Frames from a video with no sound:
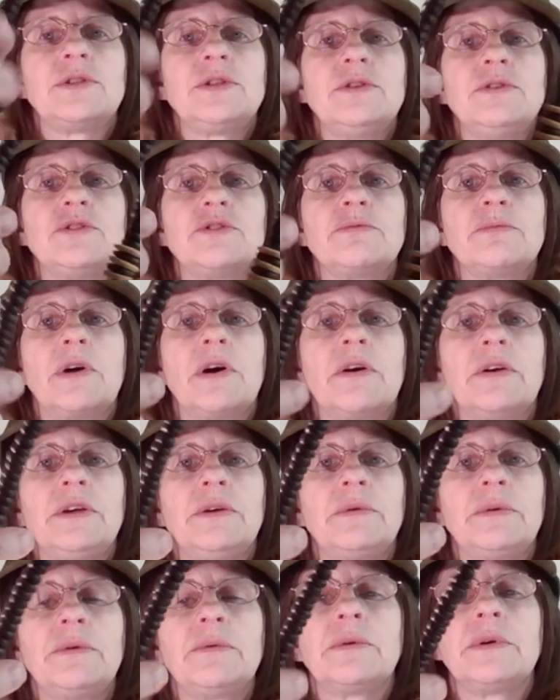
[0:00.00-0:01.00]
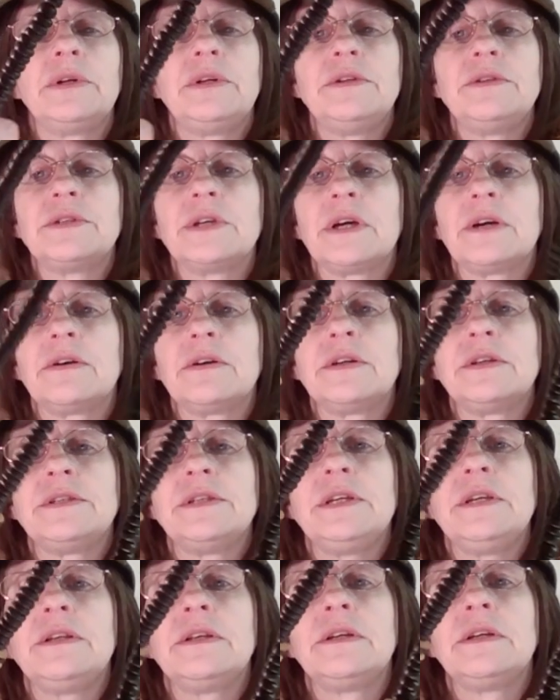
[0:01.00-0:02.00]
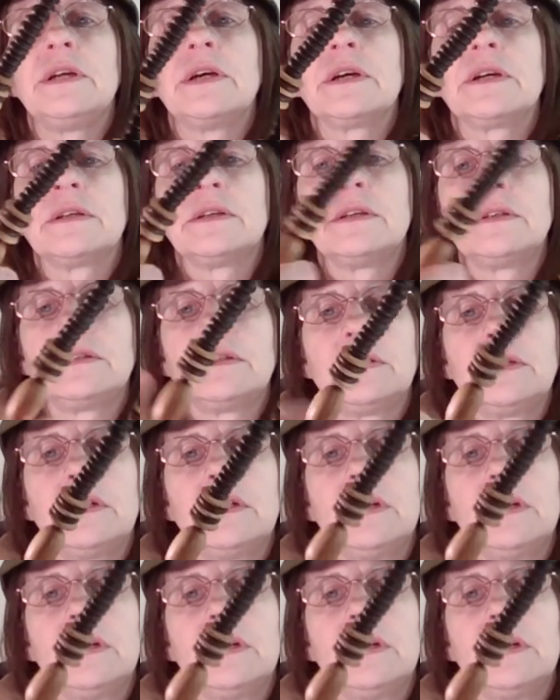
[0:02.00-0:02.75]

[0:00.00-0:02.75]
too small. You wouldn't want to use that on a teething necklace.